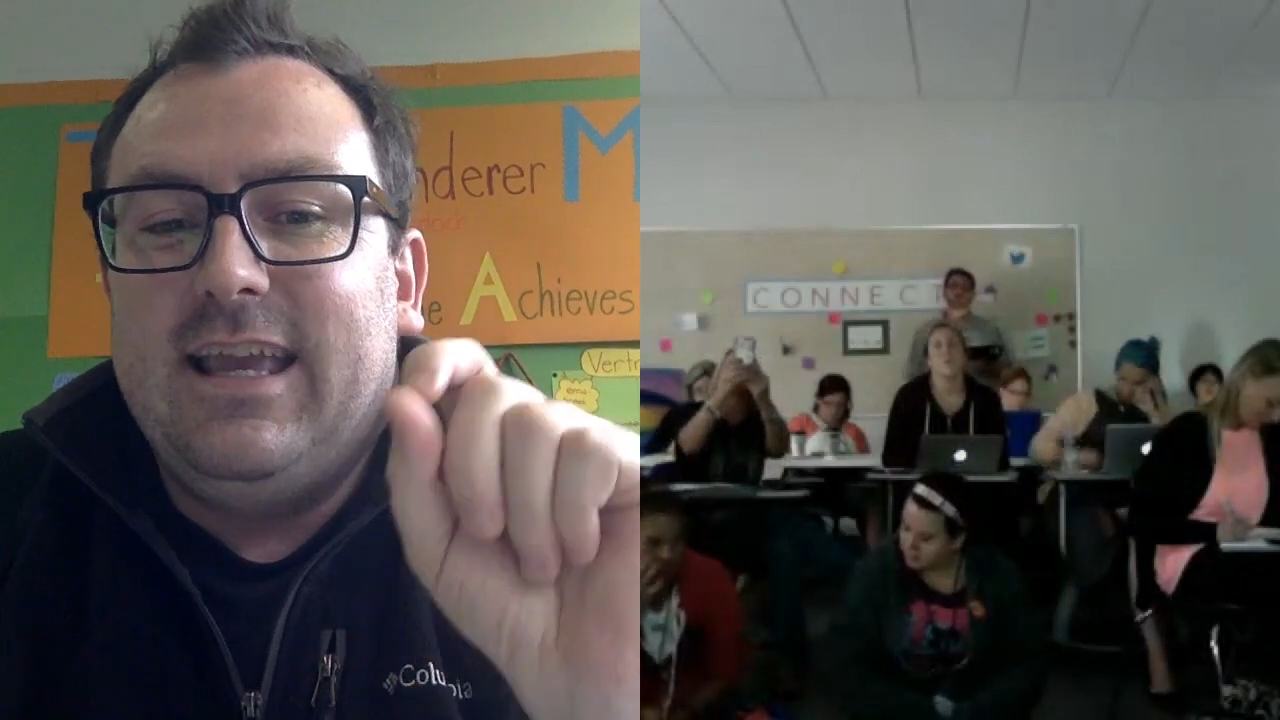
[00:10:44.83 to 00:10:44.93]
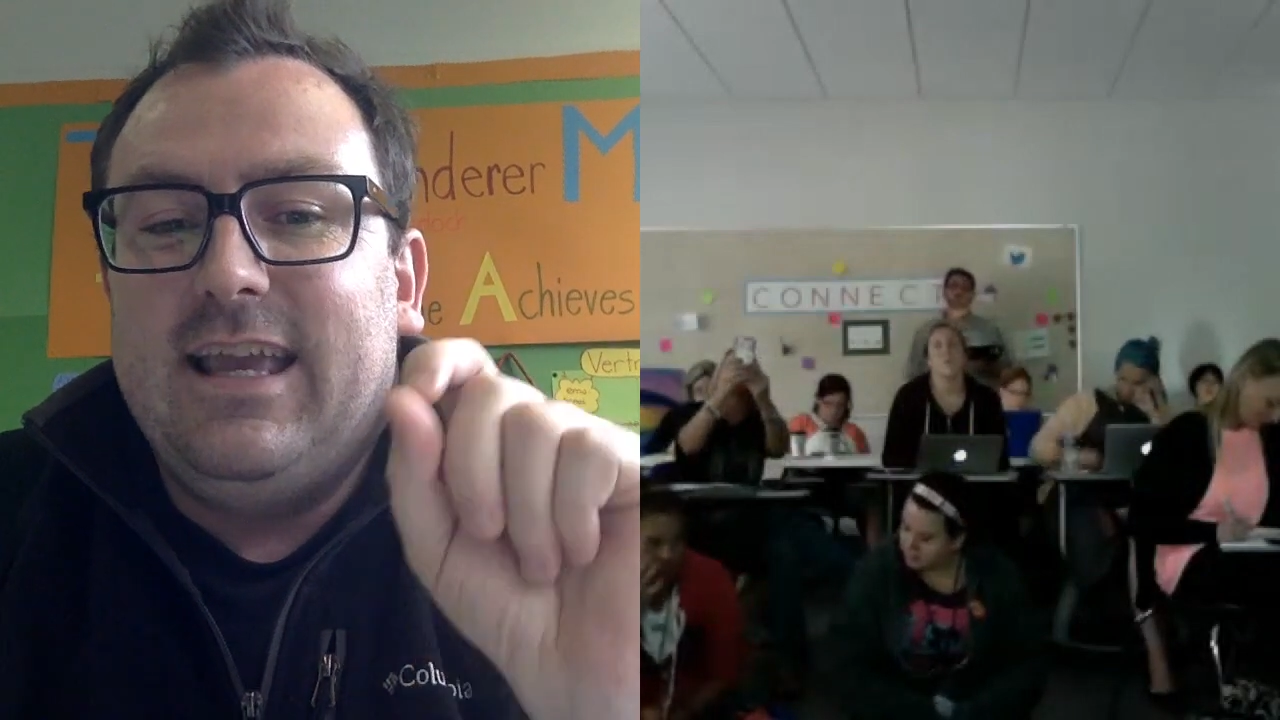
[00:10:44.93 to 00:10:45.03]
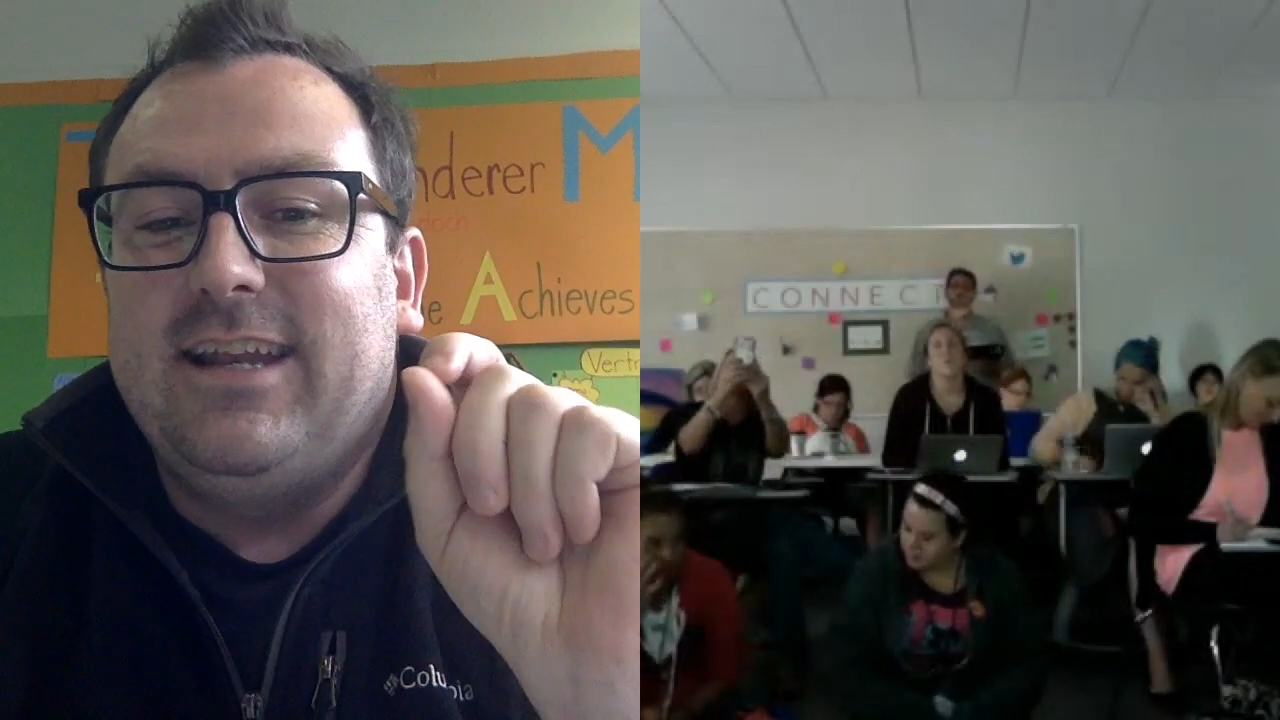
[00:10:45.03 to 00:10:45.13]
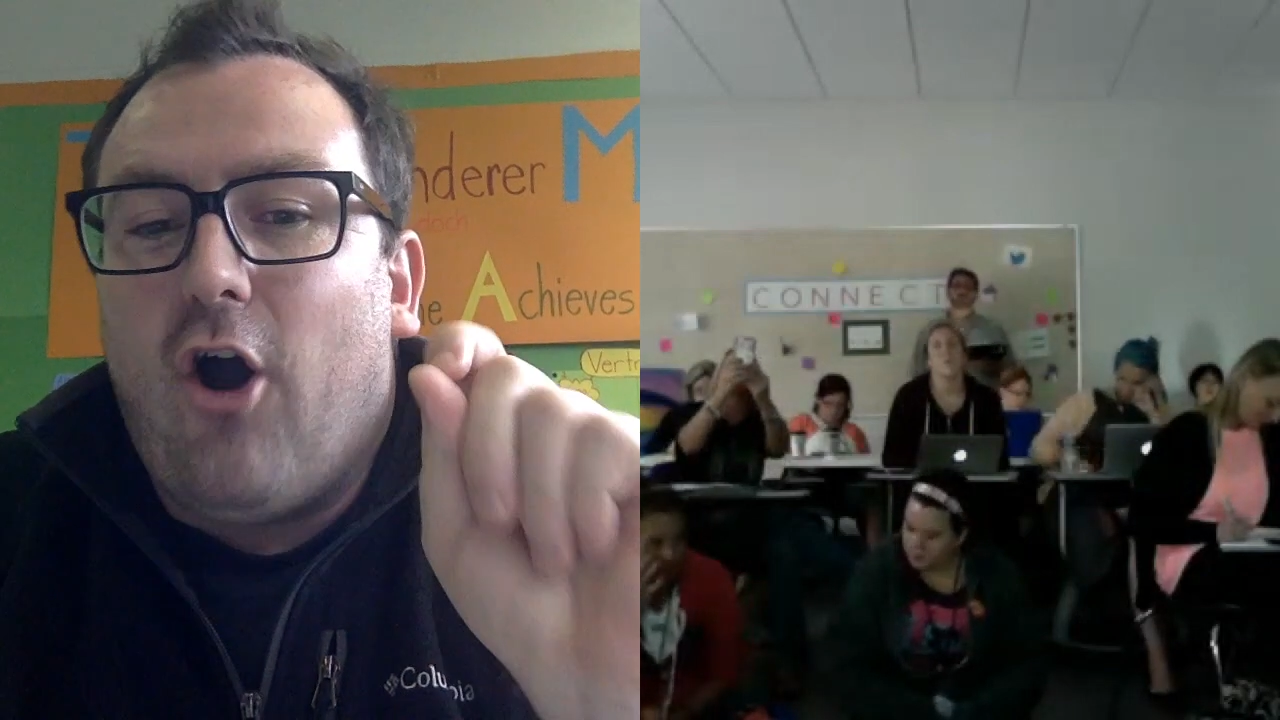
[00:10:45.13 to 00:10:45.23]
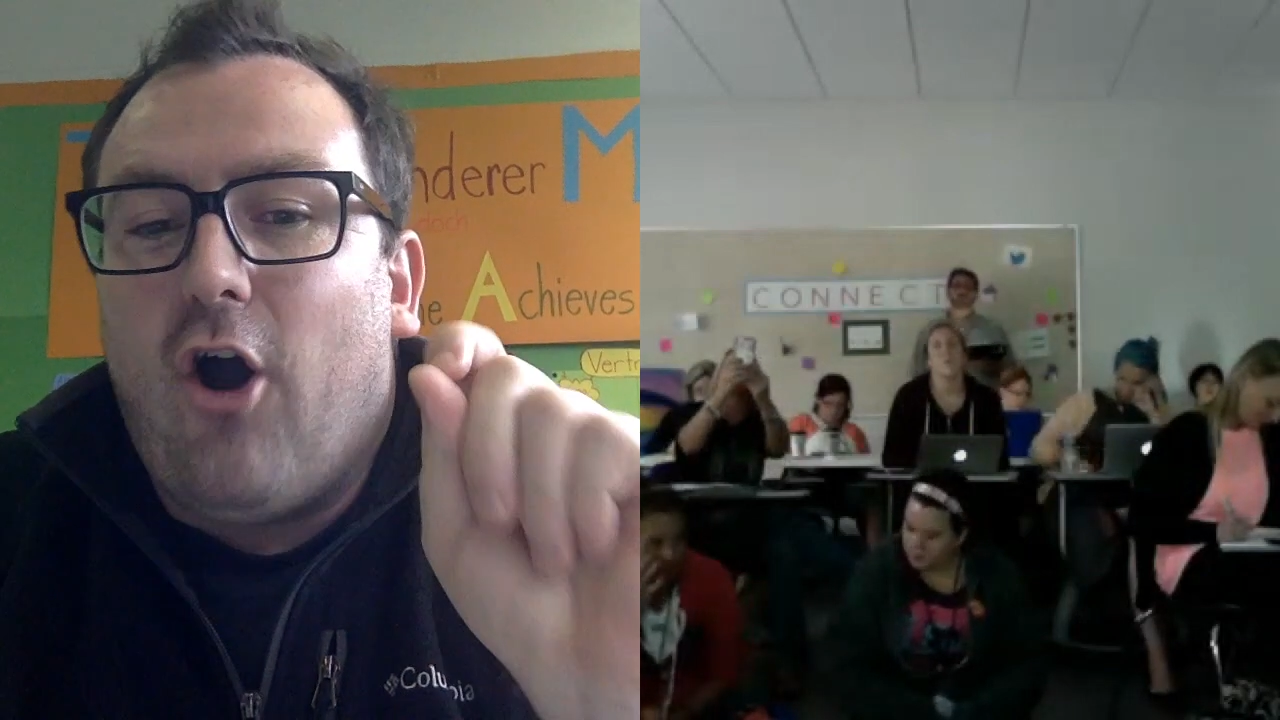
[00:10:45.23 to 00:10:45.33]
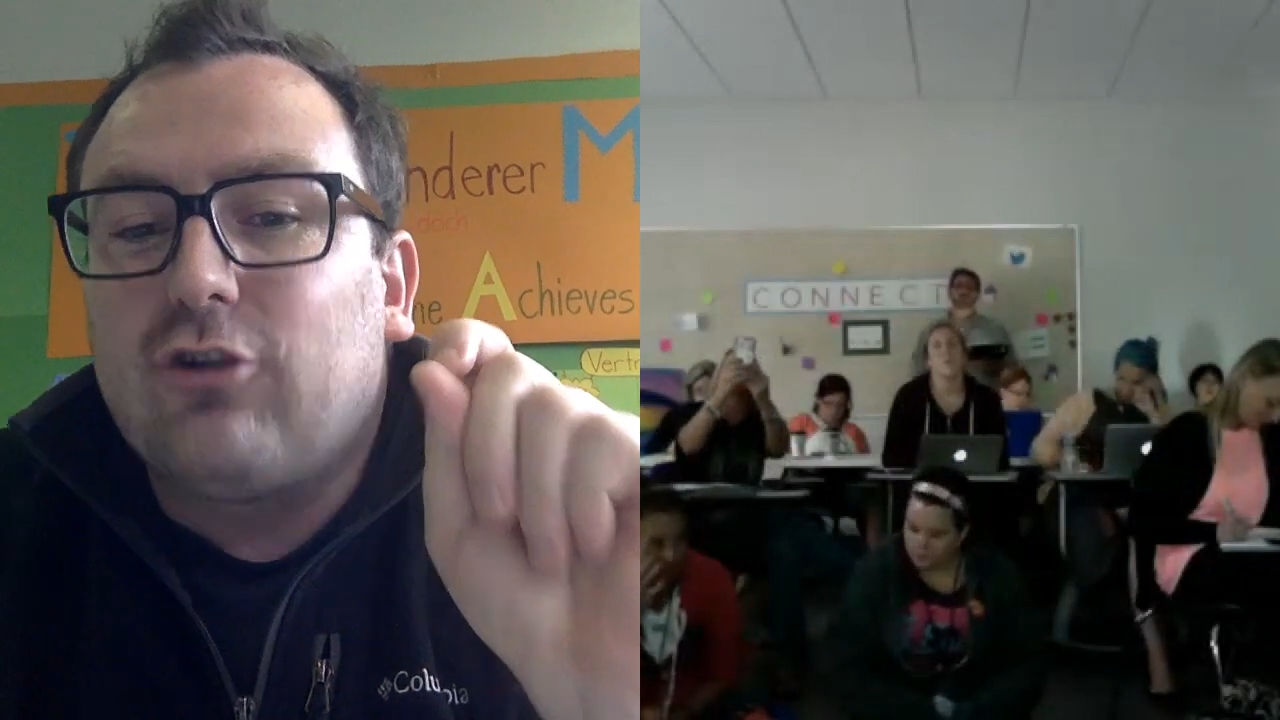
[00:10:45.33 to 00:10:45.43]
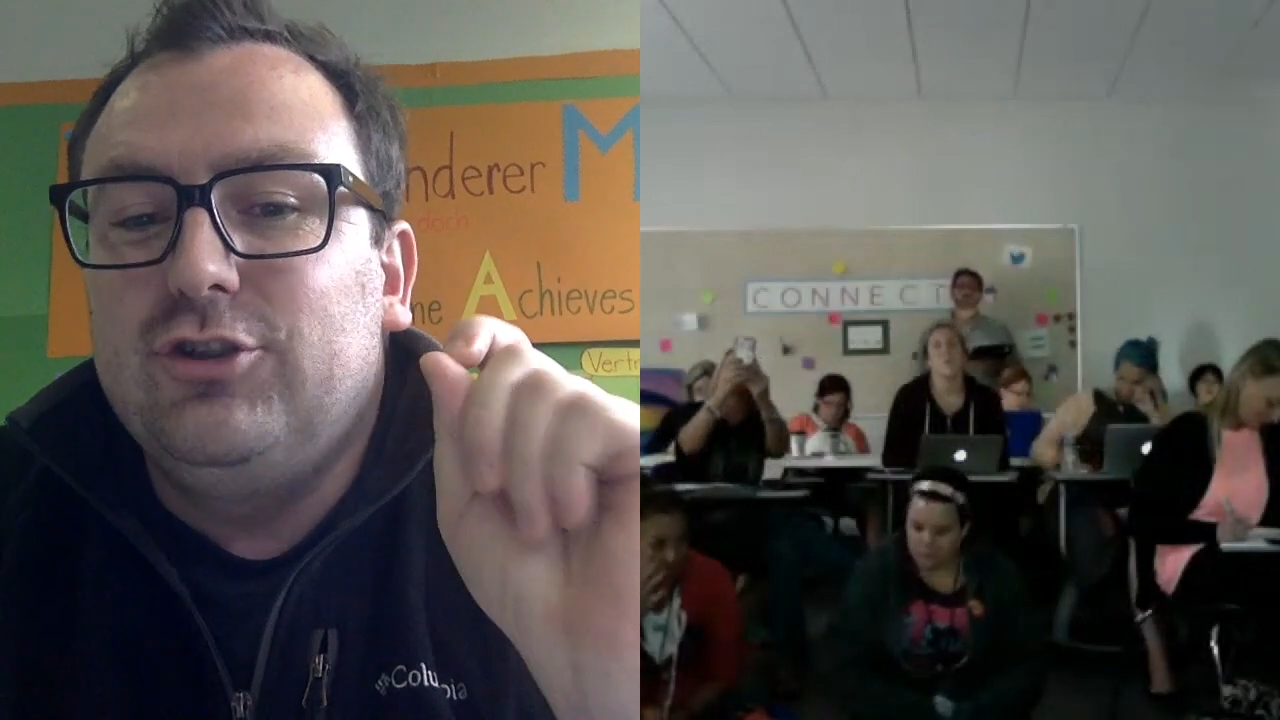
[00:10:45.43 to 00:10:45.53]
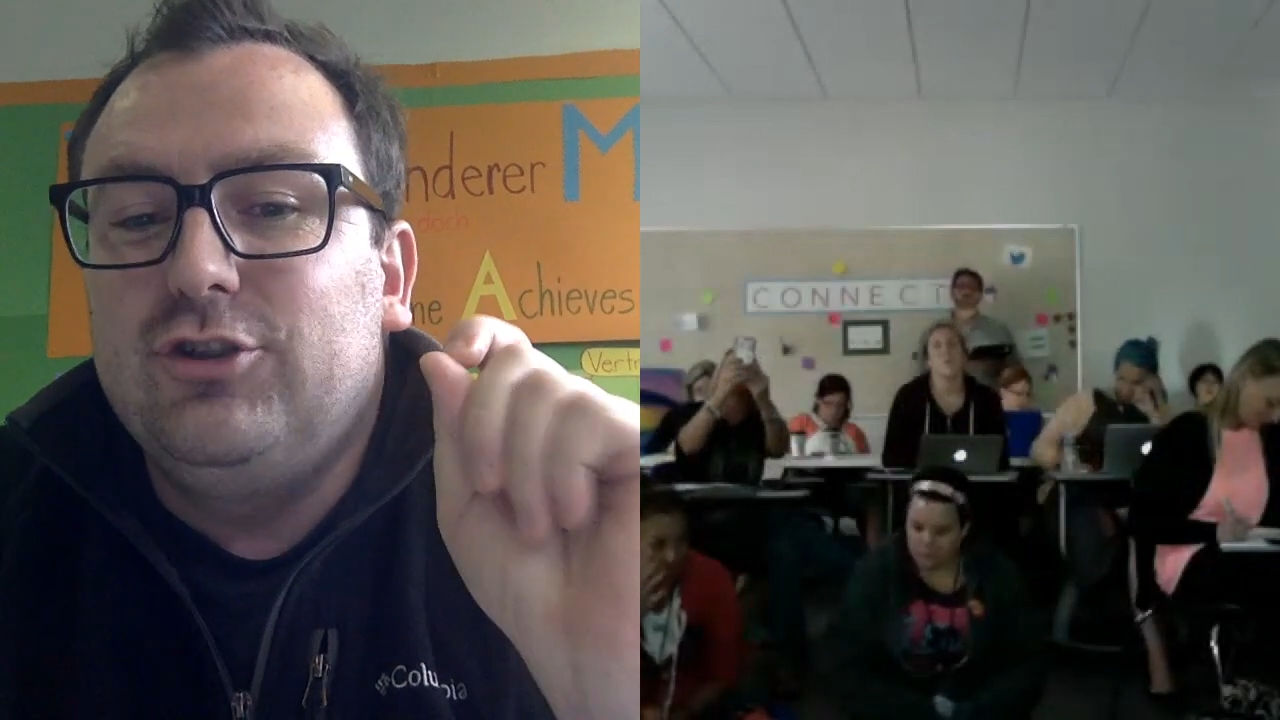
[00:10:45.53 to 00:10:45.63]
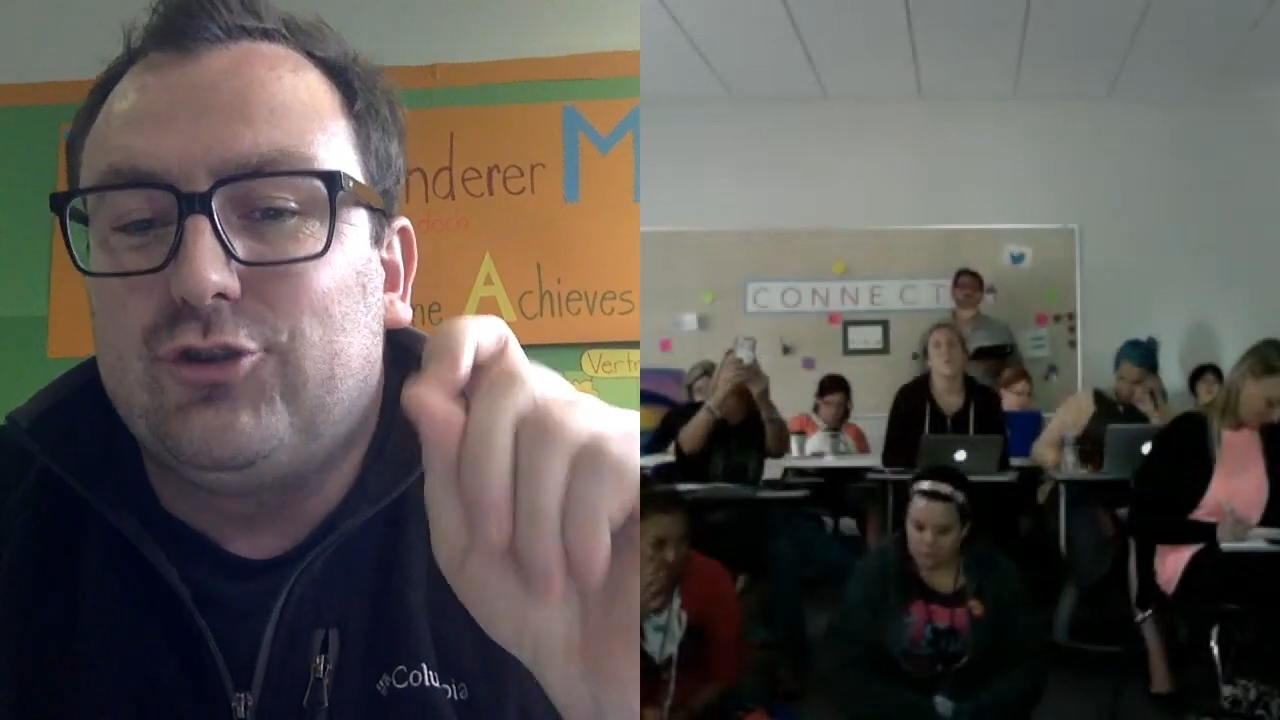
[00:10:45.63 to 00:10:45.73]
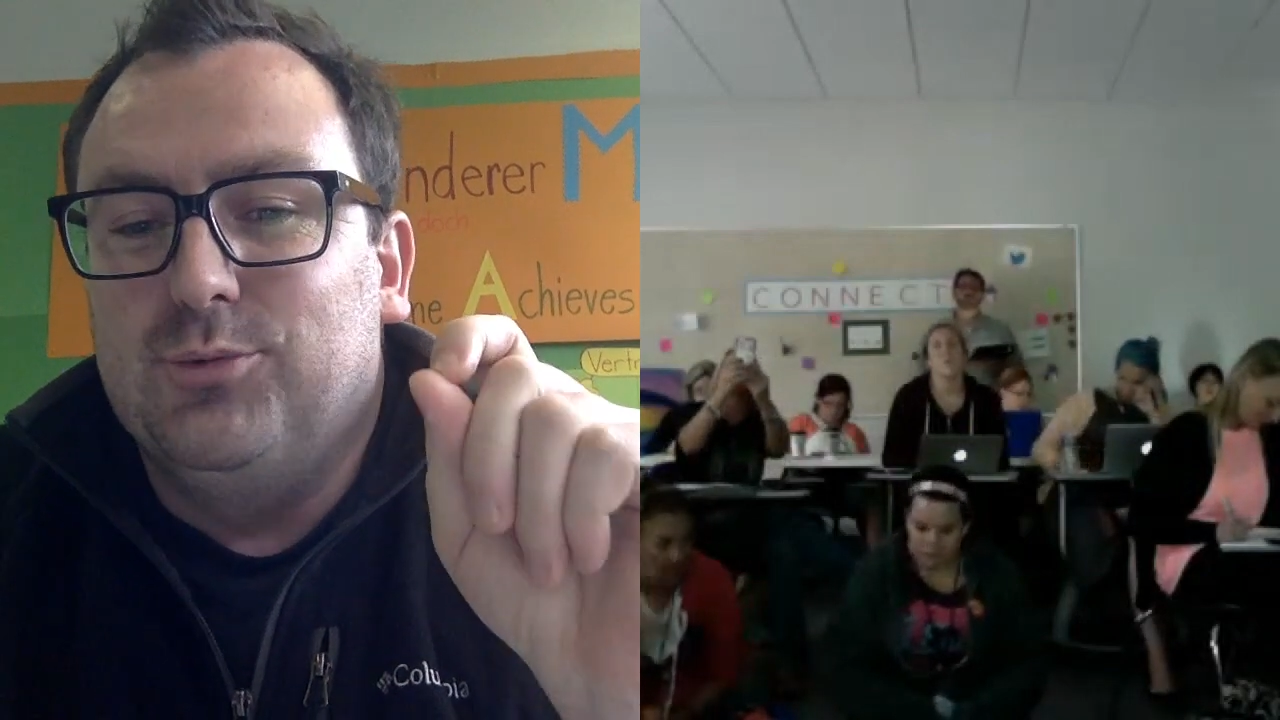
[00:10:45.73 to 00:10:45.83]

In orange